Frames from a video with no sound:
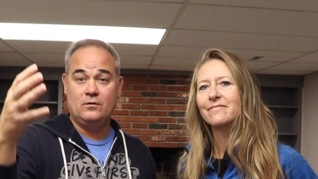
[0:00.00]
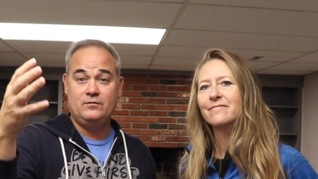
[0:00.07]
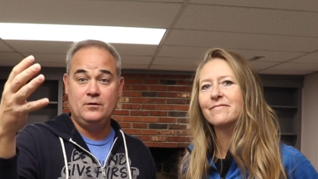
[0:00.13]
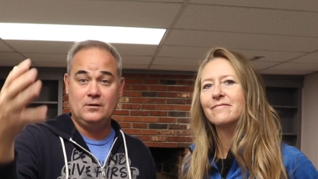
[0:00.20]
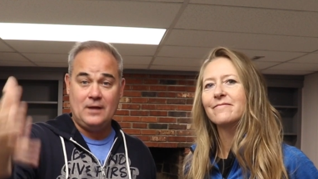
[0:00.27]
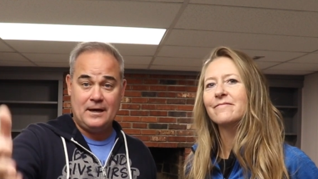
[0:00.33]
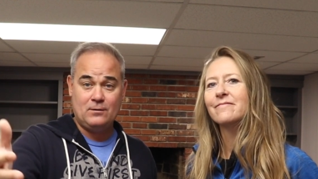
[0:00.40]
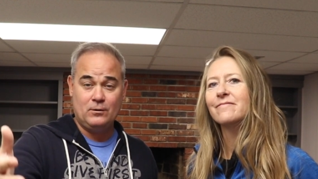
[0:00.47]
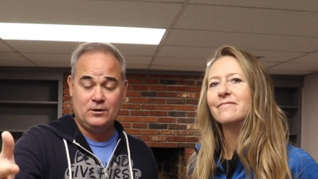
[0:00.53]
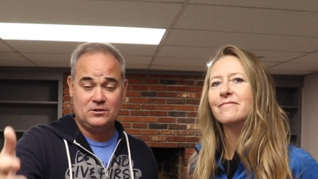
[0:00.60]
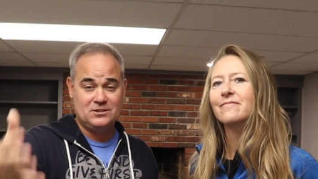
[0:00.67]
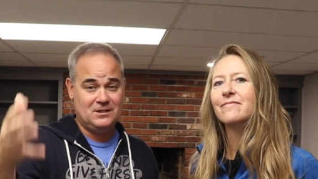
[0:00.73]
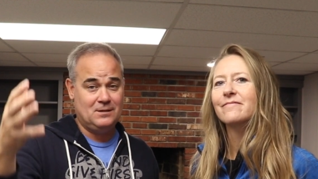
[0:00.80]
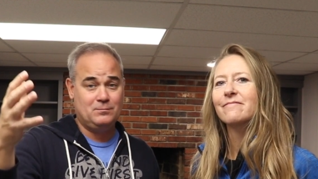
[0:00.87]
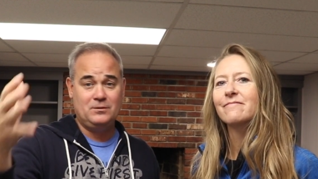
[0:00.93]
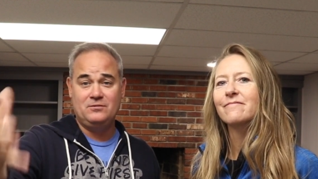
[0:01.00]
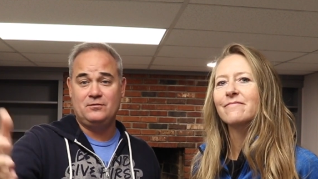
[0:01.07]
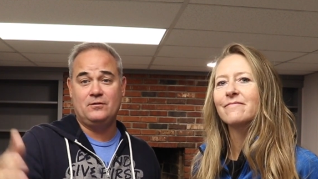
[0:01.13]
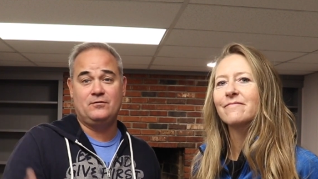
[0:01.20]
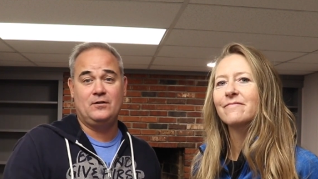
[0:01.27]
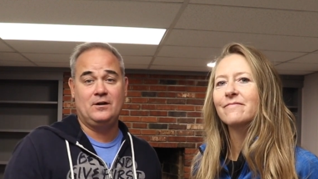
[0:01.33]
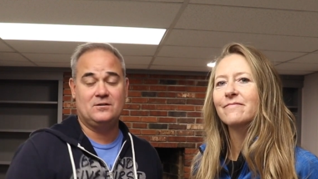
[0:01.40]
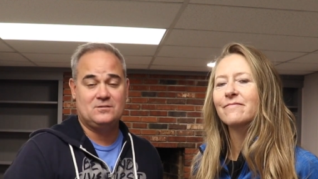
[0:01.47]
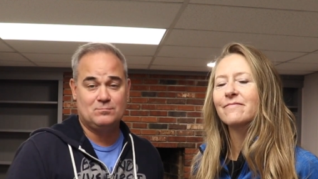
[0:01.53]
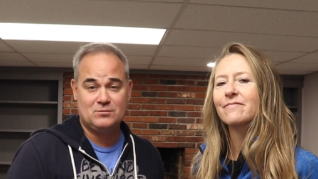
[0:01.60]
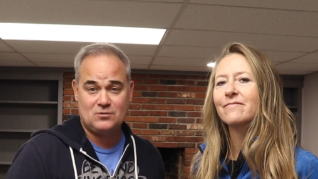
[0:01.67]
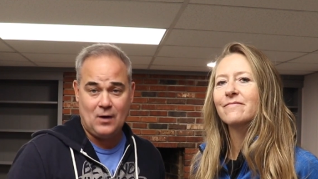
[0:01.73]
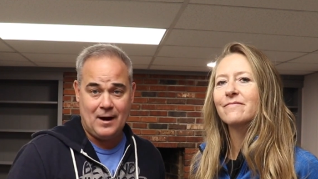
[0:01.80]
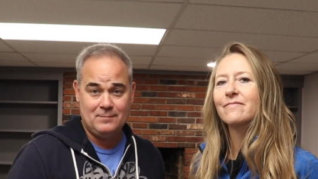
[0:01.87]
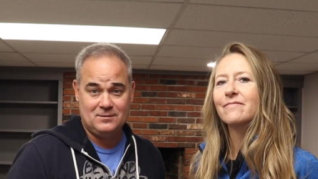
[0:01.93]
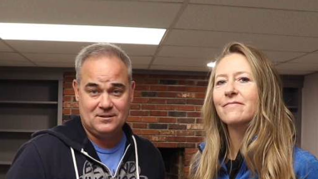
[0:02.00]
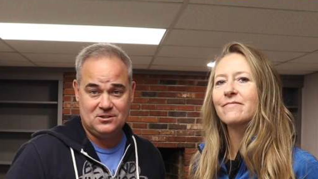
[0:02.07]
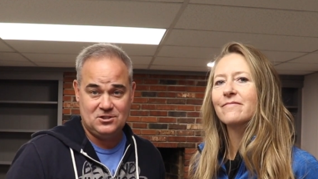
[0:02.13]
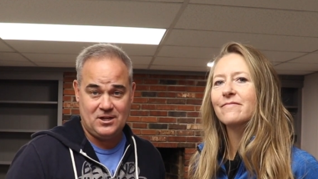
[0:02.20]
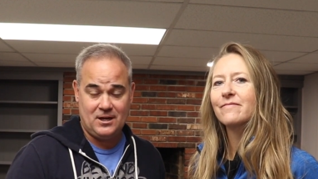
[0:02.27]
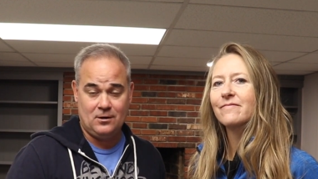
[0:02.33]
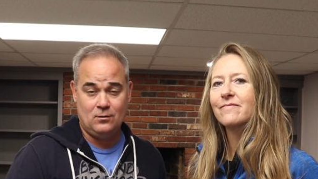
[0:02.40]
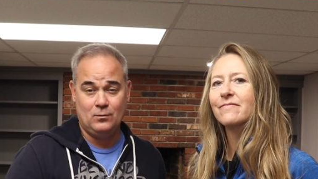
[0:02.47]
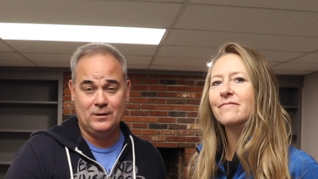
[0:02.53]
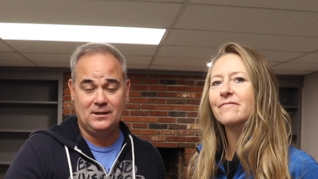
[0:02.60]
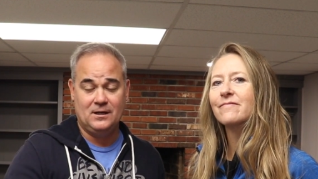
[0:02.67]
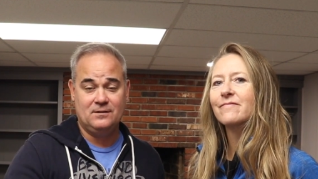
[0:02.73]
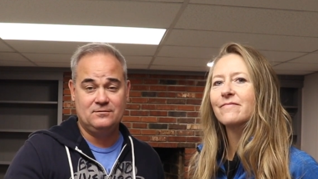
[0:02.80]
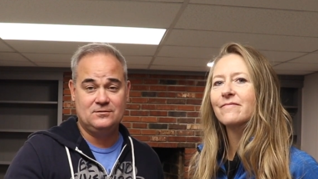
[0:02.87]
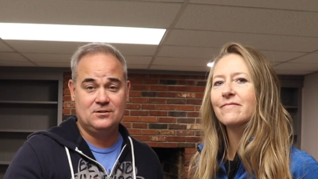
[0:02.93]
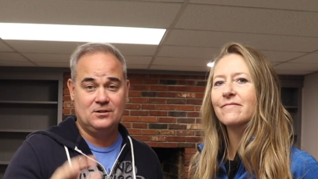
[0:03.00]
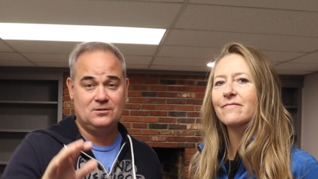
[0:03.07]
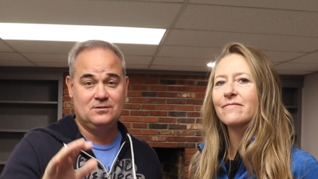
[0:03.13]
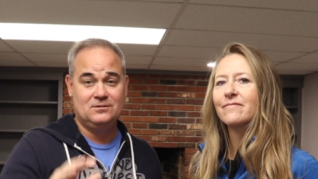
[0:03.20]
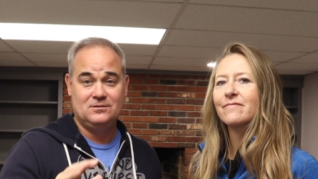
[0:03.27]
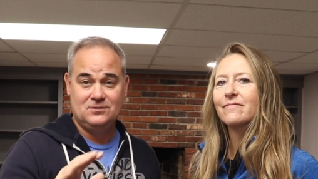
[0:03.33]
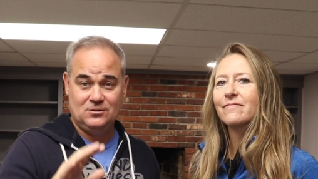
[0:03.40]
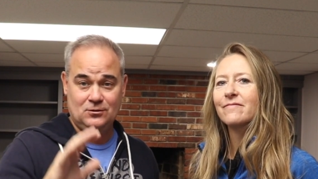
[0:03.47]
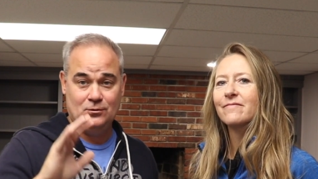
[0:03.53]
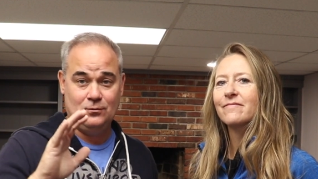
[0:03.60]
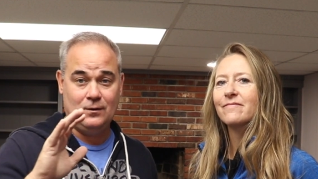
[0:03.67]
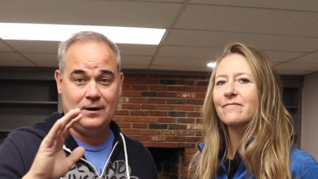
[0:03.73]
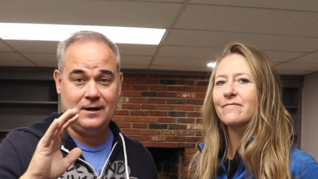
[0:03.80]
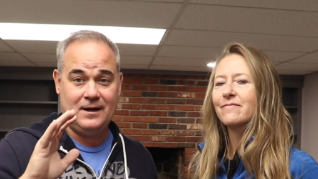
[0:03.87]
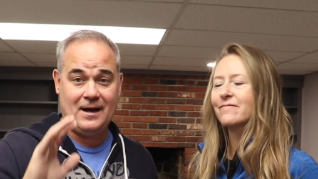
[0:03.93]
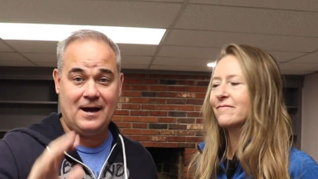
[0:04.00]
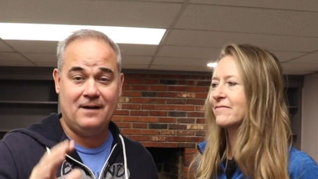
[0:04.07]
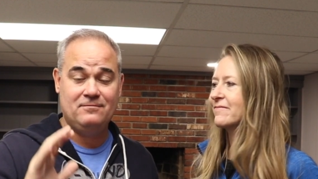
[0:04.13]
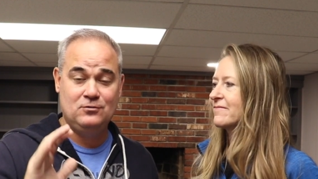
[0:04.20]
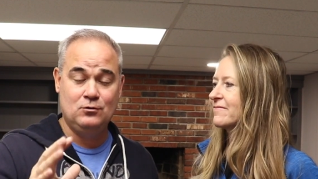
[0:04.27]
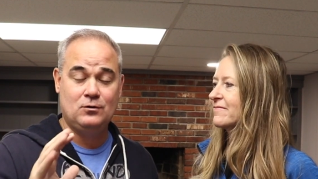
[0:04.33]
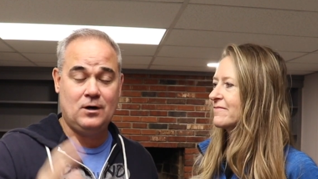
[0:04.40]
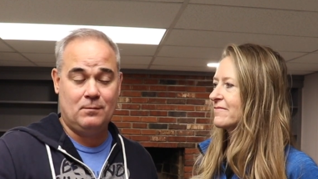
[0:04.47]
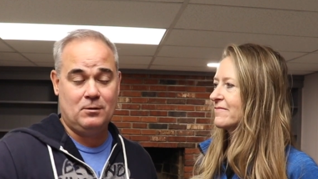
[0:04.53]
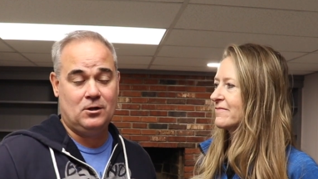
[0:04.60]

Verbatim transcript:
Speaker 1: So if you like what you're seeing, please feel free to subscribe to the channel. We'd love to, to uh, have you come